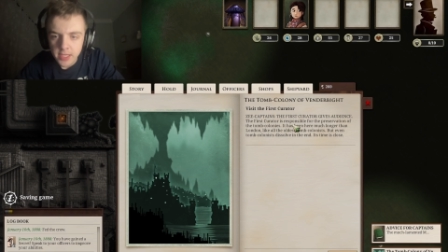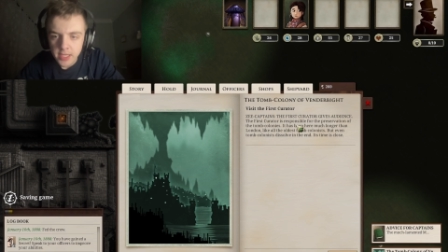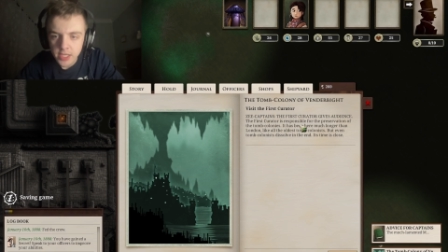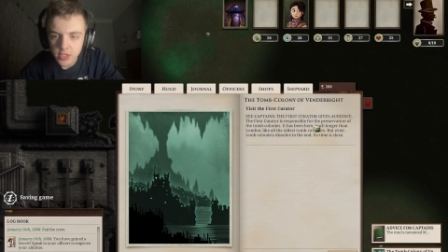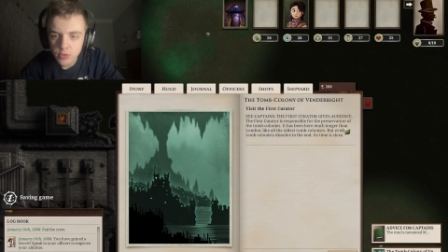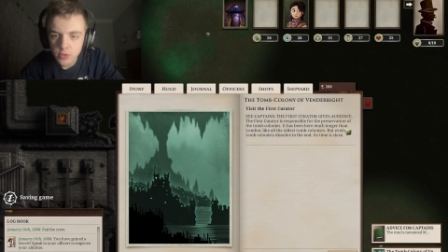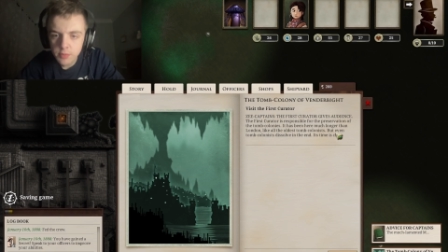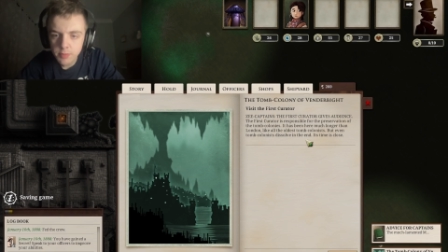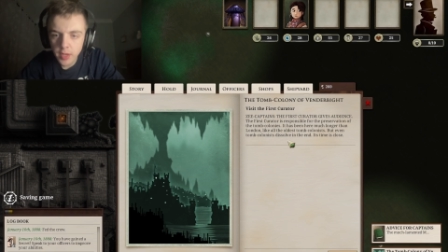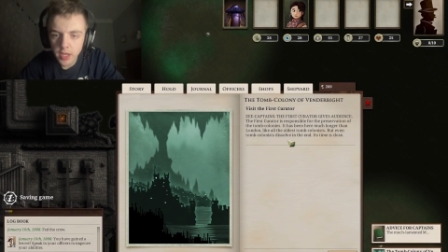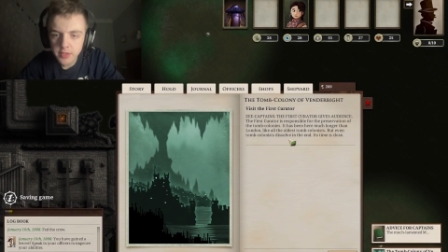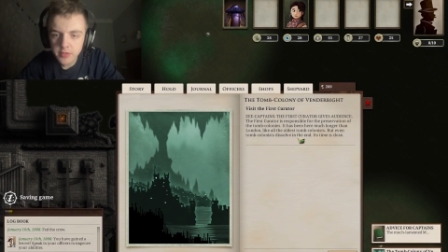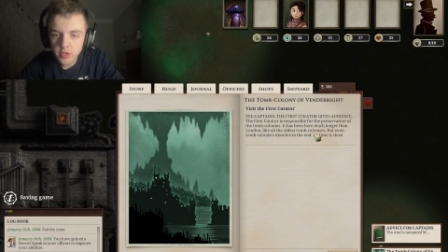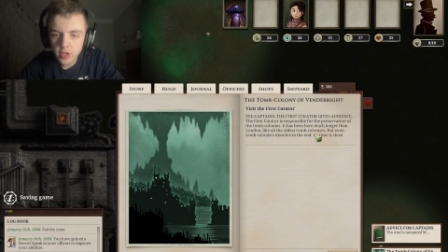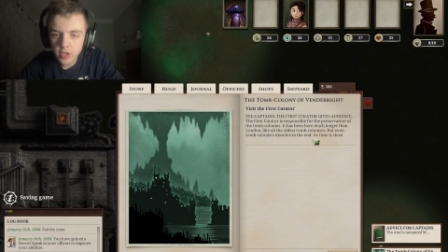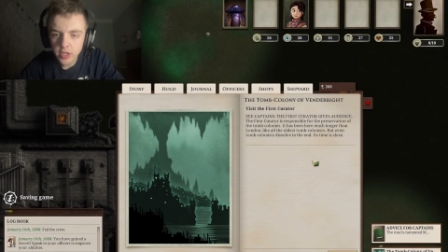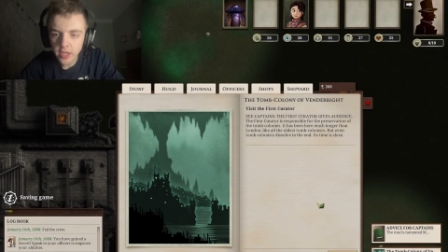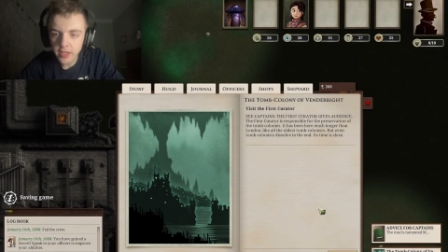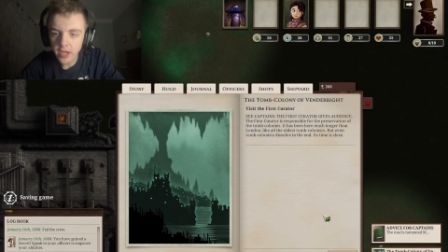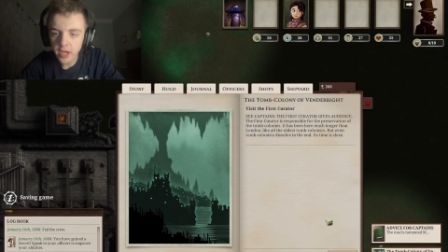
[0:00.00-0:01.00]
He's
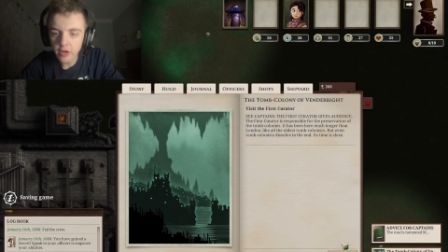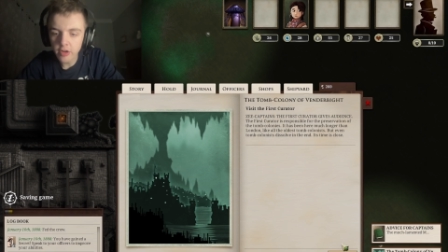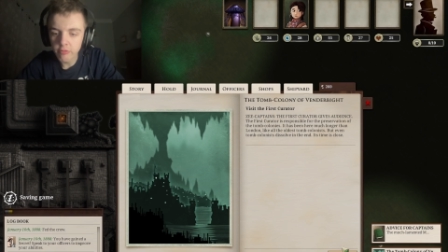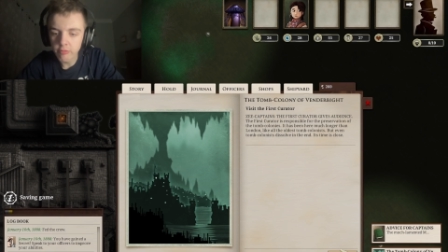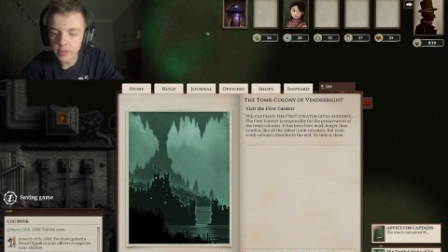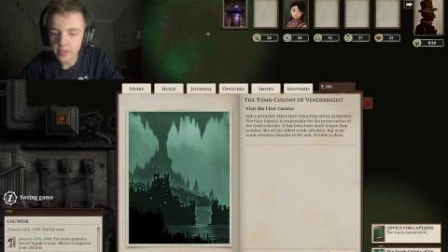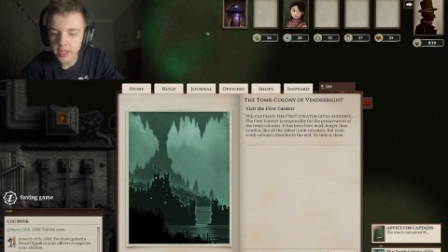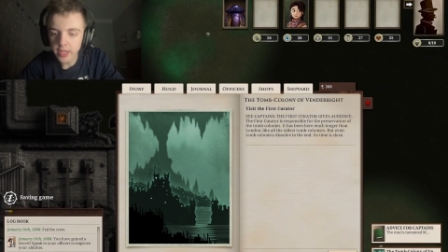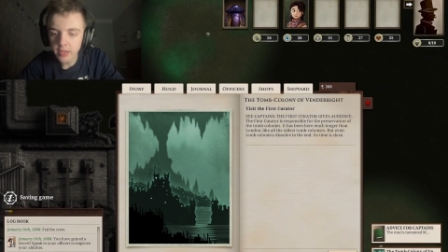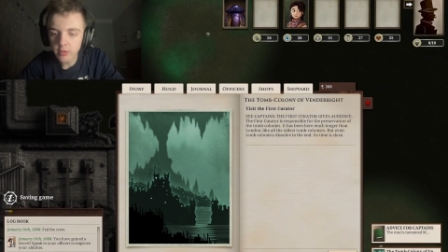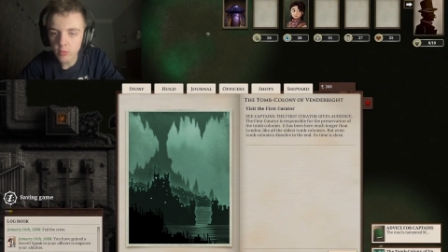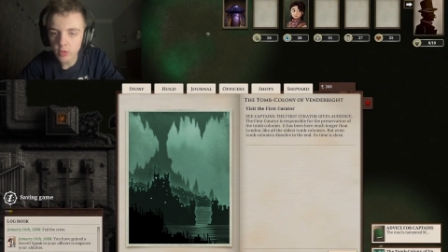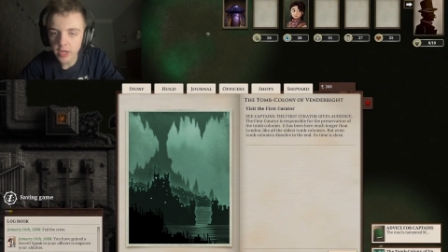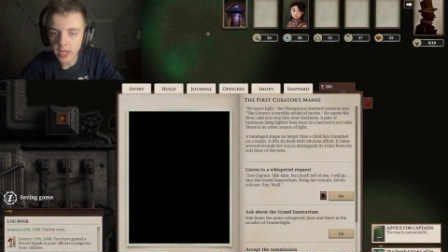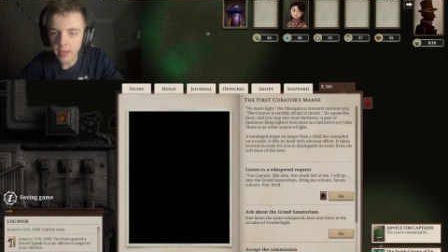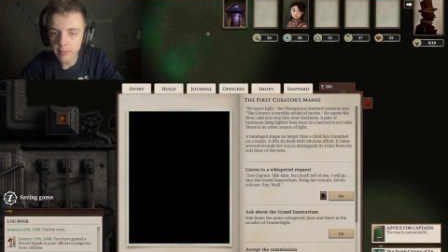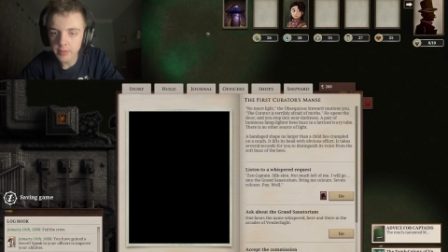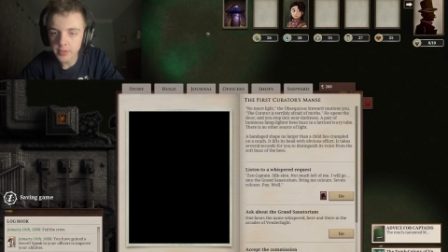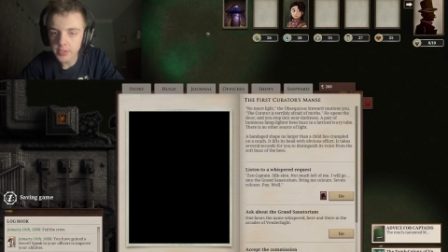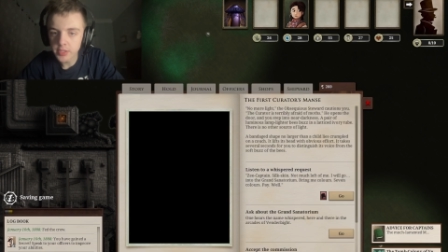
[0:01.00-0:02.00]
responsible. Okay, I already read that.
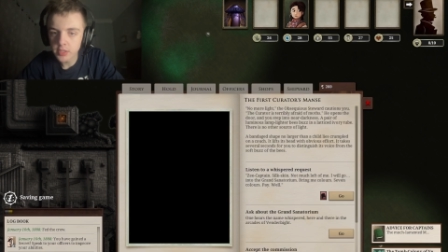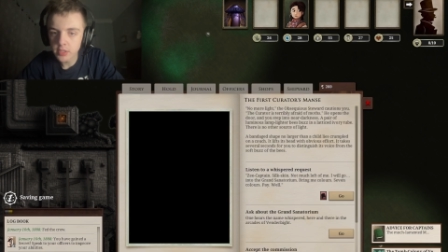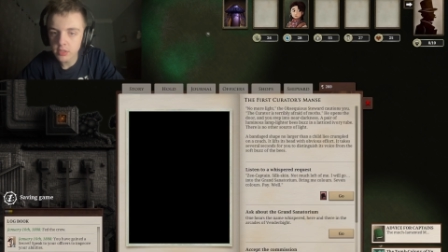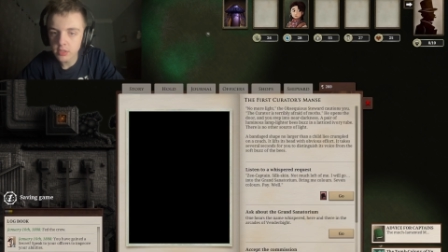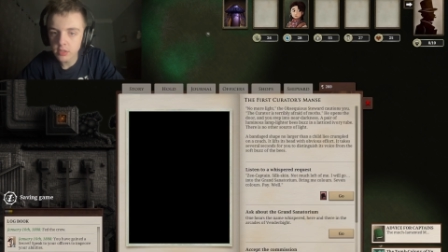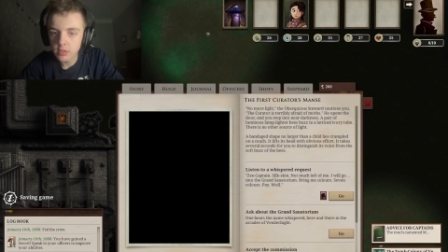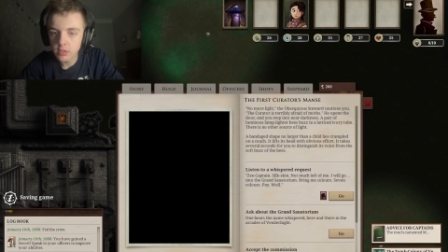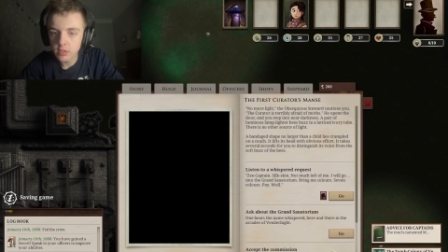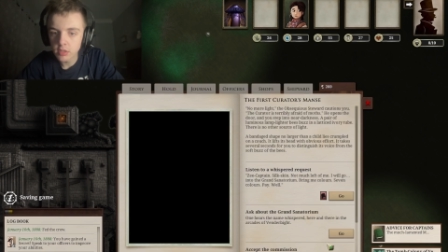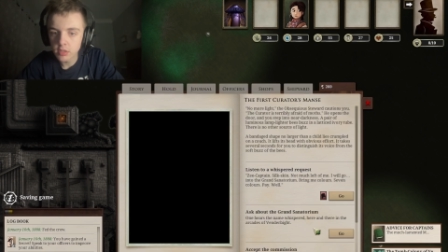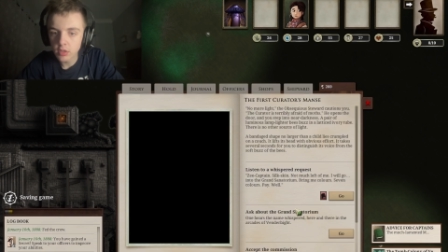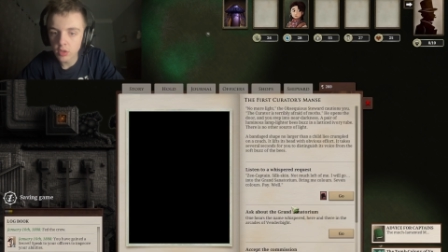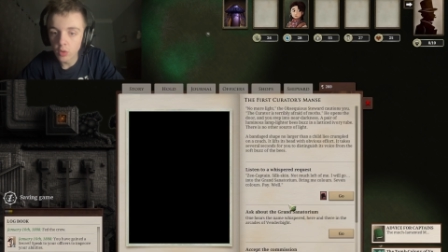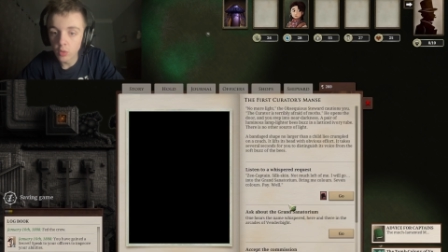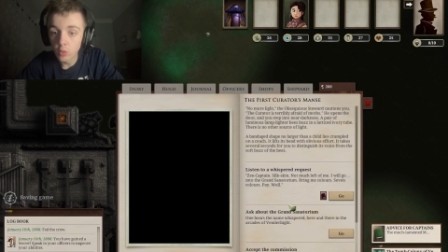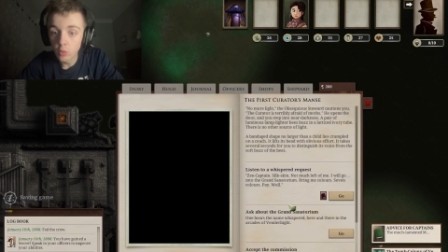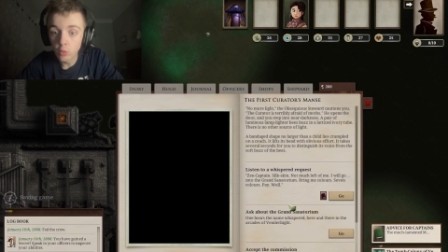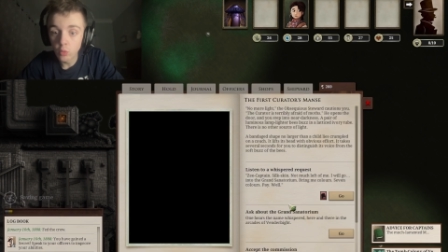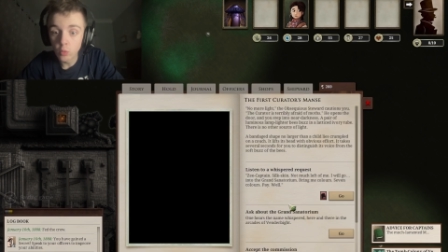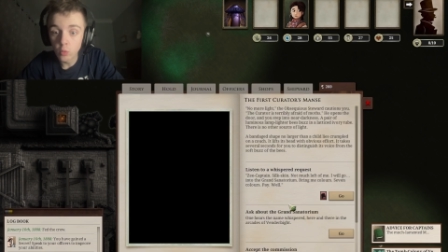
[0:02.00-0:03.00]
What happens?
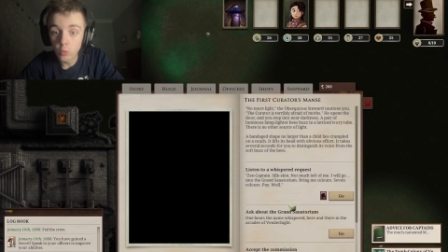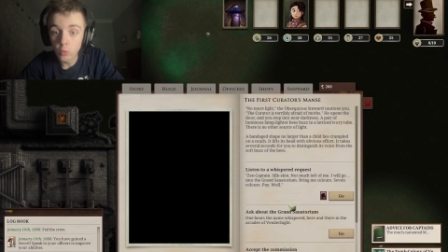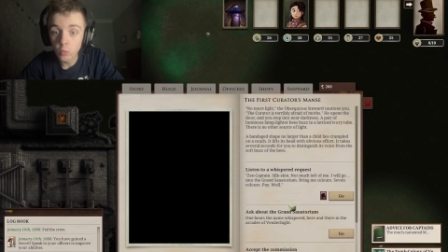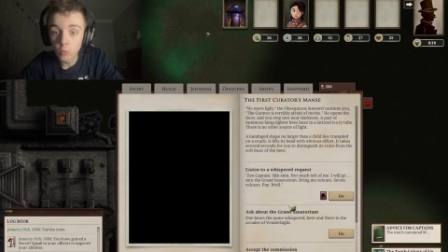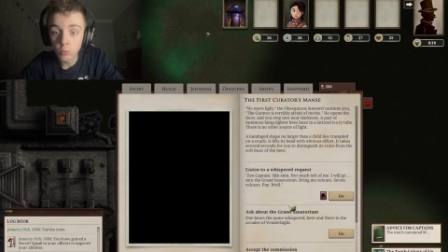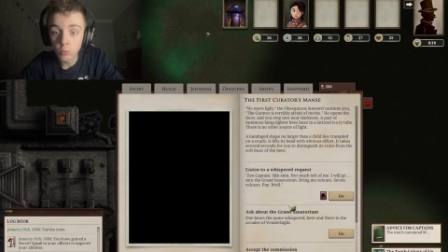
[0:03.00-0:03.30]
Oh.